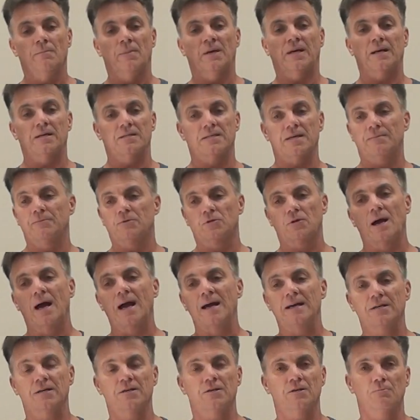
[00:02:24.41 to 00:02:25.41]
because I'm
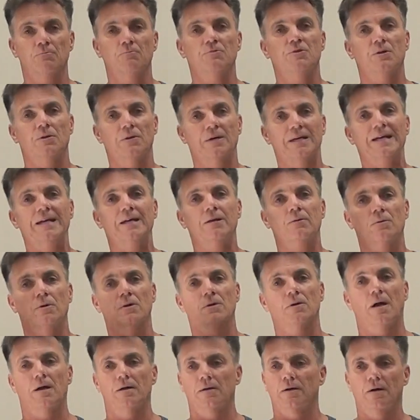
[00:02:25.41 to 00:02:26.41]
trying to do an
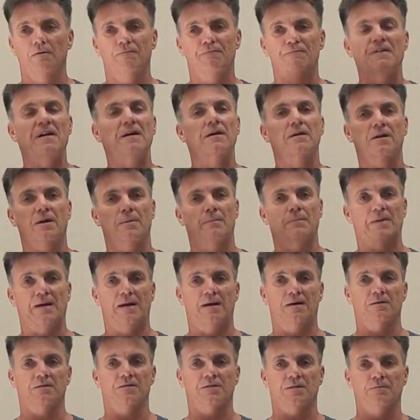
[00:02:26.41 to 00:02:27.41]
equal or a fair
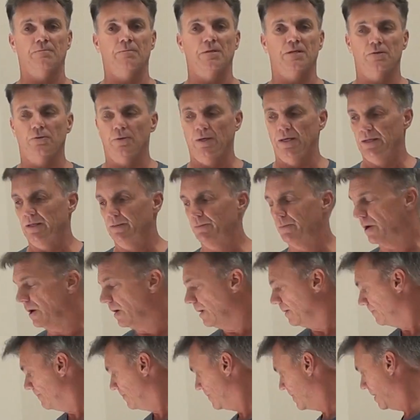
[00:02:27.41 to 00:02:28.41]
comparison between them
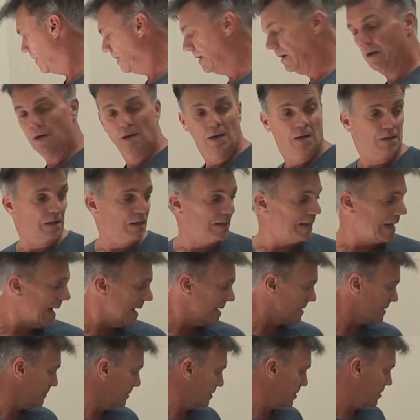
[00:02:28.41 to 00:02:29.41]
all. The
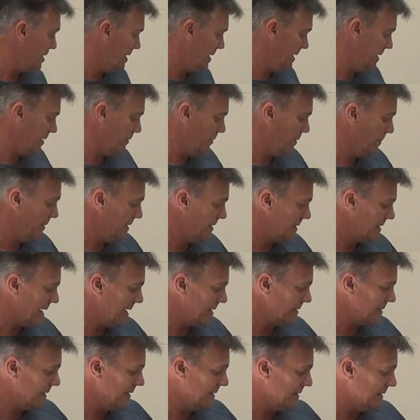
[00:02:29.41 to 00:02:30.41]
last machine that we'll be
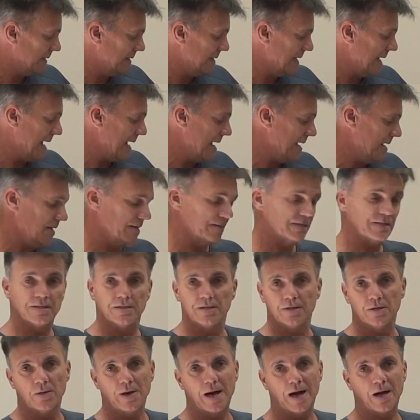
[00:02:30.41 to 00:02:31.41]
testing today is the
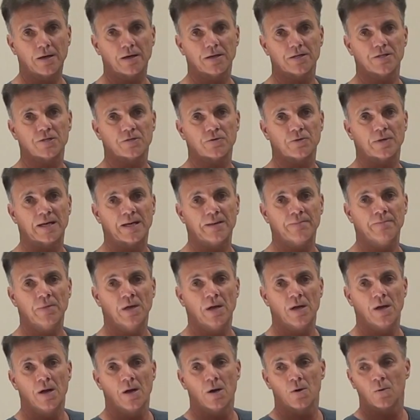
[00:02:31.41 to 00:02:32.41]
new AlkaStream,
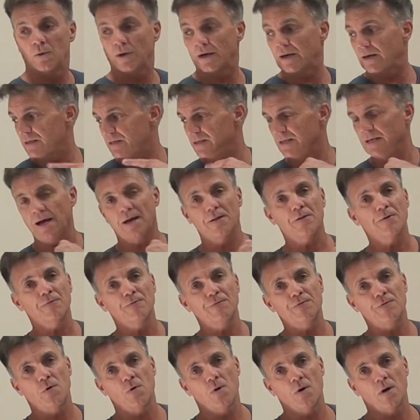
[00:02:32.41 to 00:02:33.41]
whereas the other
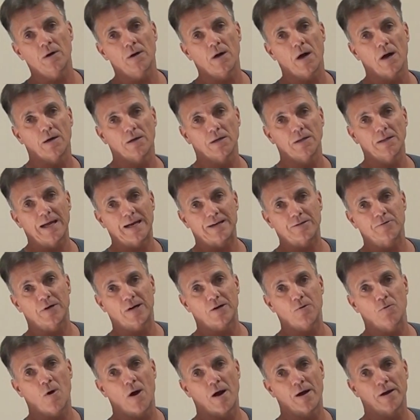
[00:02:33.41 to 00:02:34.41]
4 are
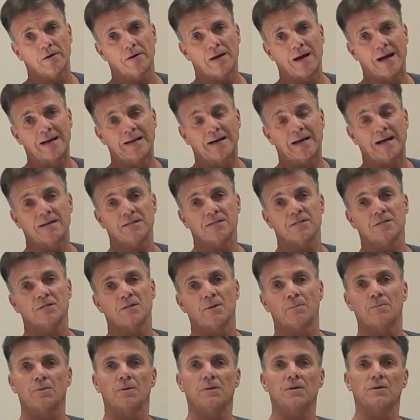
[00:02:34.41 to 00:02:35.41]
electric water ionizers
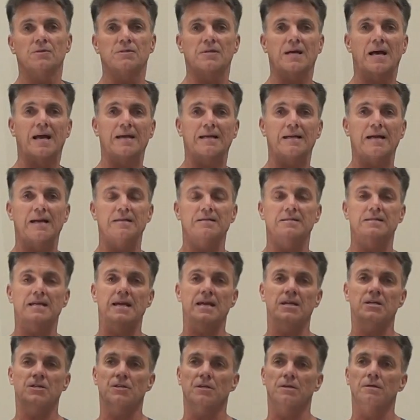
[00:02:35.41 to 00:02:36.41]
that produce
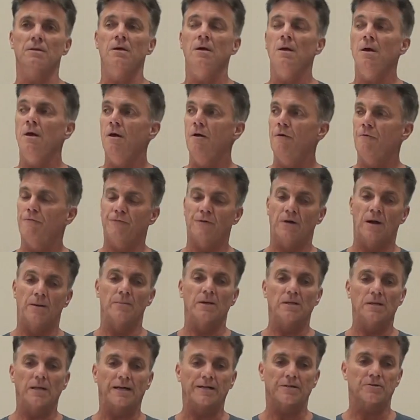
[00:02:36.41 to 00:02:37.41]
ionization
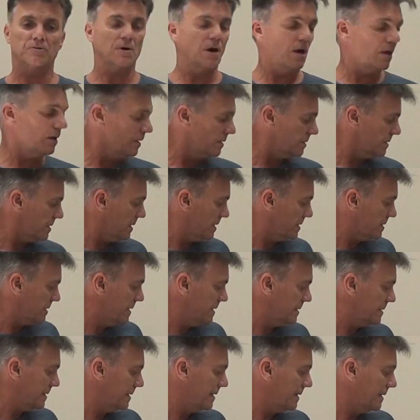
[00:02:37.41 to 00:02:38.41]
from electrolysis.
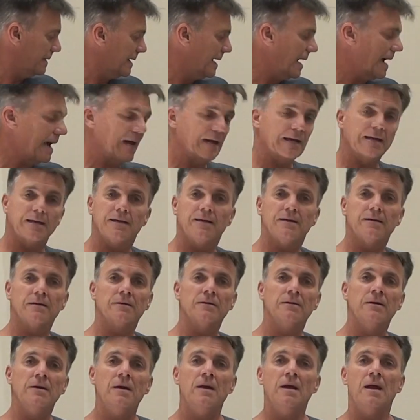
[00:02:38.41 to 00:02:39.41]
This little guy
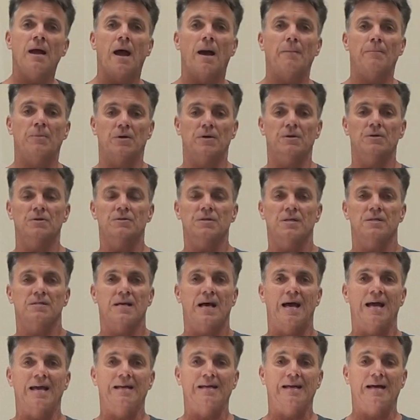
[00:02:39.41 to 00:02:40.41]
here produces
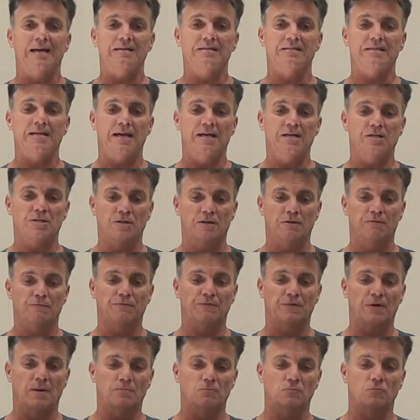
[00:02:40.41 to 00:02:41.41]
ionization
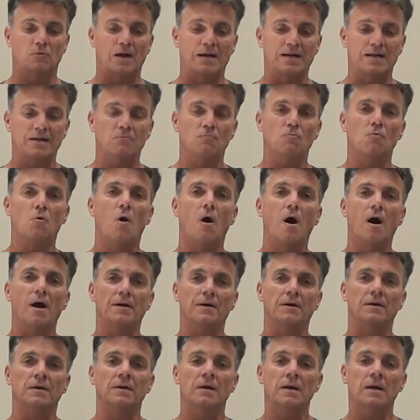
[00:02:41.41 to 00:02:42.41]
from running
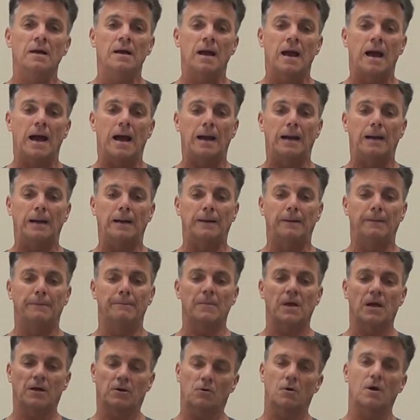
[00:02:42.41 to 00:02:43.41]
water
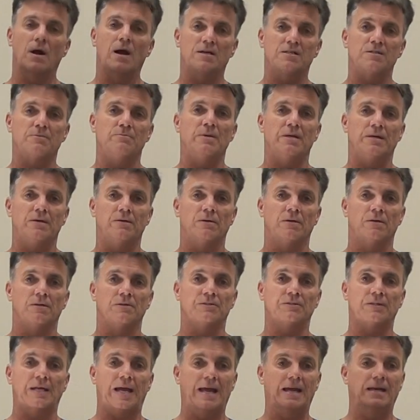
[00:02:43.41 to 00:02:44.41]
across
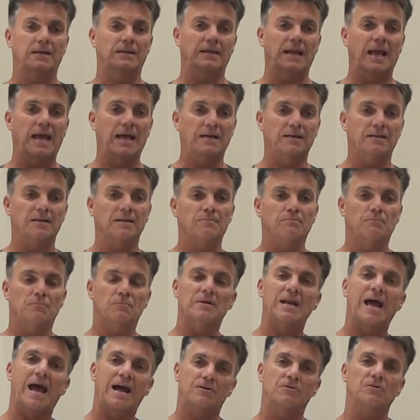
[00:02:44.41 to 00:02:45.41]
minerals, and
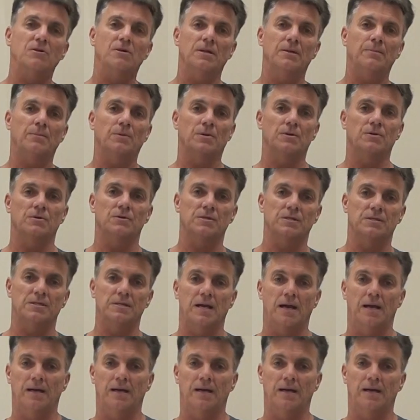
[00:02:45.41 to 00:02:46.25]
it naturally produces the